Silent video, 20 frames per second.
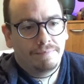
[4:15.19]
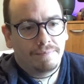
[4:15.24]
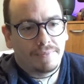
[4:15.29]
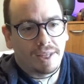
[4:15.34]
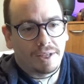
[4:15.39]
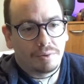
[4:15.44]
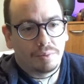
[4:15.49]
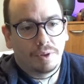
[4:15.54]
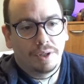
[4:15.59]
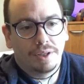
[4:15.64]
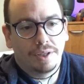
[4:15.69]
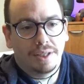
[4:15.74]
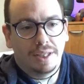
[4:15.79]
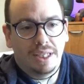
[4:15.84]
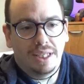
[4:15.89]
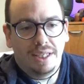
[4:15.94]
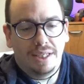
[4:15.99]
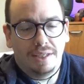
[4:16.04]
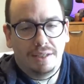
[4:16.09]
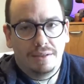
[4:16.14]
That's one of
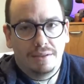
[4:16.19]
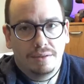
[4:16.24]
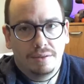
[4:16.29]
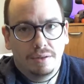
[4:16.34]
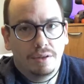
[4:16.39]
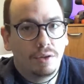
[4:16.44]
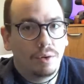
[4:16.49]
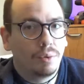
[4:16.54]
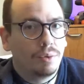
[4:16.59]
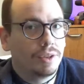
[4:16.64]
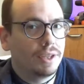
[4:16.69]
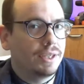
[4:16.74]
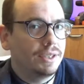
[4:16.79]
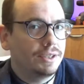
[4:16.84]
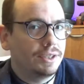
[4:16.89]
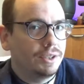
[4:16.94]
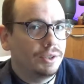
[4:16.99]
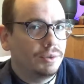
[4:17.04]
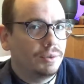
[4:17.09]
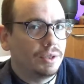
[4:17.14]
the cool things
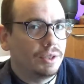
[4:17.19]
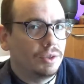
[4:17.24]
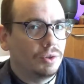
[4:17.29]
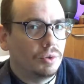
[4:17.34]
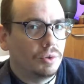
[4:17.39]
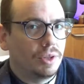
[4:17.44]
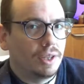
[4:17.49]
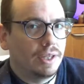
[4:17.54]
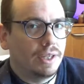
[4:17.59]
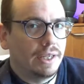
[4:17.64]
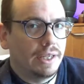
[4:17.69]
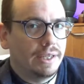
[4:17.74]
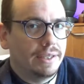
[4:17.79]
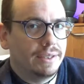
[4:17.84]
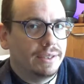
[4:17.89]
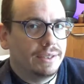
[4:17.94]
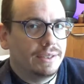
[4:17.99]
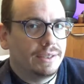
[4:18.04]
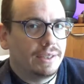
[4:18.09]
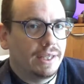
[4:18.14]
that you can do with it
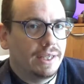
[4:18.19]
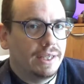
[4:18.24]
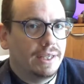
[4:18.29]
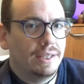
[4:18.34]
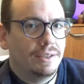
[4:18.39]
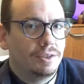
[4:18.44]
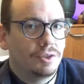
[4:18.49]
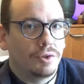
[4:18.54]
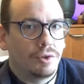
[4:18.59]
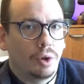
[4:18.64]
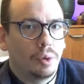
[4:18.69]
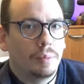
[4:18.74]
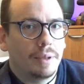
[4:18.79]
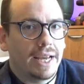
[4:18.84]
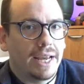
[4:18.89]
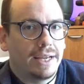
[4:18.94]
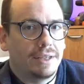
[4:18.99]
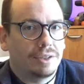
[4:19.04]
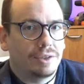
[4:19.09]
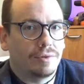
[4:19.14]
is
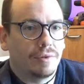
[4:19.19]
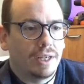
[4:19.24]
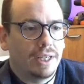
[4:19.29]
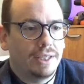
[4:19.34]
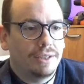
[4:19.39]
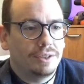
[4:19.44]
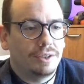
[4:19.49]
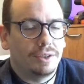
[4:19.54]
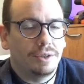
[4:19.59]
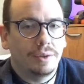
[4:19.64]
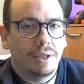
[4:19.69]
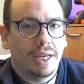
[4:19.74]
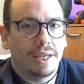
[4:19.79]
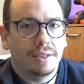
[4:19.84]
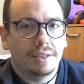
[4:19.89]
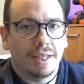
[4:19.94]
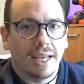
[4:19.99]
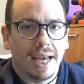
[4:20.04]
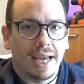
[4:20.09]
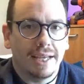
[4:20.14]
Chromecast ready, so you
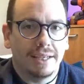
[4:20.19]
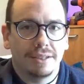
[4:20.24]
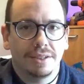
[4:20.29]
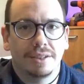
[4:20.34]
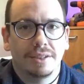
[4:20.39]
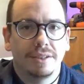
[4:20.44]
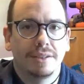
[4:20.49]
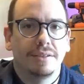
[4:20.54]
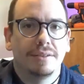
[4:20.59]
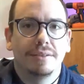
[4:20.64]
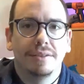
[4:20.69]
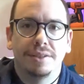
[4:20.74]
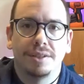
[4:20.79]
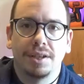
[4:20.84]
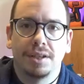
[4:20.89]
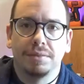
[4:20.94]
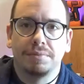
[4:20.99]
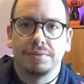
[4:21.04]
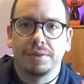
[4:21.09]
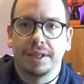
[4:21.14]
can cast
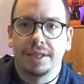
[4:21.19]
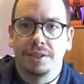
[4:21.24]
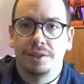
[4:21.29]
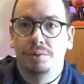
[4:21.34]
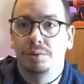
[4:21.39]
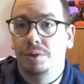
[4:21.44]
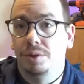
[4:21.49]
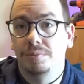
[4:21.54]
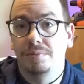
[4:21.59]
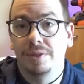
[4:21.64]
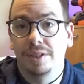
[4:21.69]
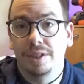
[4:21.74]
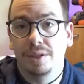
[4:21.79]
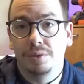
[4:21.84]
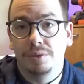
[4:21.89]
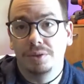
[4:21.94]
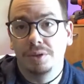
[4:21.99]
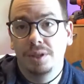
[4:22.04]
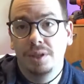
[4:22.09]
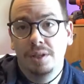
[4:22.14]
stuff like YouTube
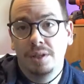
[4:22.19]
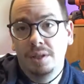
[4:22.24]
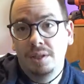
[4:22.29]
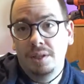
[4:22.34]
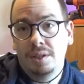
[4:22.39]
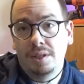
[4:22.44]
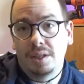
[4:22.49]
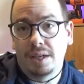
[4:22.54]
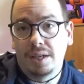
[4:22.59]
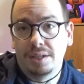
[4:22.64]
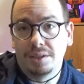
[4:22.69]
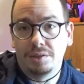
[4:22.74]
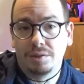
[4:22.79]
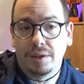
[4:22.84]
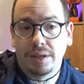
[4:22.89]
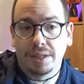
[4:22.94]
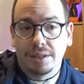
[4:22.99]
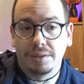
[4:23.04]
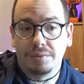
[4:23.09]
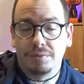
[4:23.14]
videos
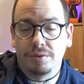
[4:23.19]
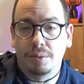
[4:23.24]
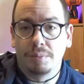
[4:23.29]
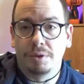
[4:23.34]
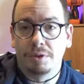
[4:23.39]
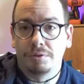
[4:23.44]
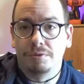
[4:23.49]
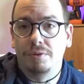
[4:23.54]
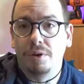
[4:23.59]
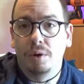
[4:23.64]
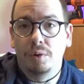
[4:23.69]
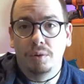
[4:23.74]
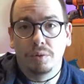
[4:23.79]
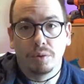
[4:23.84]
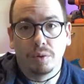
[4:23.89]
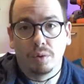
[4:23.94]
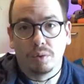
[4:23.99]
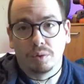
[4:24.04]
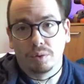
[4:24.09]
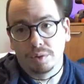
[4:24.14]
directly from your phone
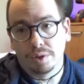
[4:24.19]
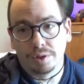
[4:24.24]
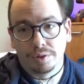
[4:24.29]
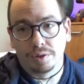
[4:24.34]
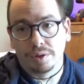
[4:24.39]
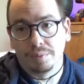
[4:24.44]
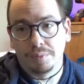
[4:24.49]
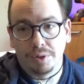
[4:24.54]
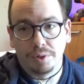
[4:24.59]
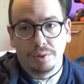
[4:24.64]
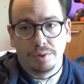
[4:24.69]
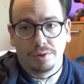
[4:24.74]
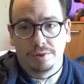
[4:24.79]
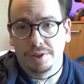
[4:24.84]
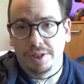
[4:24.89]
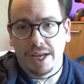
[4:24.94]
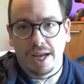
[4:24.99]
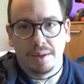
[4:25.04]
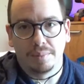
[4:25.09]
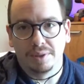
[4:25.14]
or your computer or
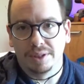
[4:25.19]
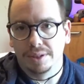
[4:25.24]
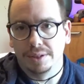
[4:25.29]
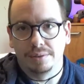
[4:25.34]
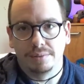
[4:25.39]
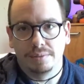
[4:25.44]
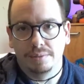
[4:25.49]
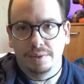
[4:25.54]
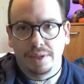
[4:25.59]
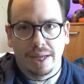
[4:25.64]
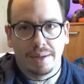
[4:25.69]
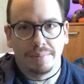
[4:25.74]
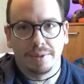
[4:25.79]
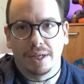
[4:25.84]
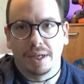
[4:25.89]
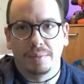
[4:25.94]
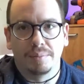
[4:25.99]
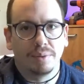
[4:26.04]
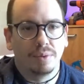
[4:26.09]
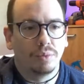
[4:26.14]
tablet,
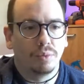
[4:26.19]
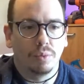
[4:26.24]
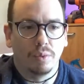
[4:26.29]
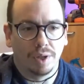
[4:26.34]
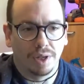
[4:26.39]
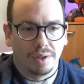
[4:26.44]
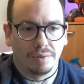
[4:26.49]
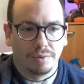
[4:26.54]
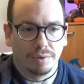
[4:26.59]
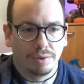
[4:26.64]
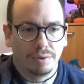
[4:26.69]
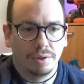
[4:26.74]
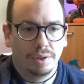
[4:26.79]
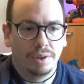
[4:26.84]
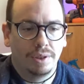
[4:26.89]
laptop, whatever.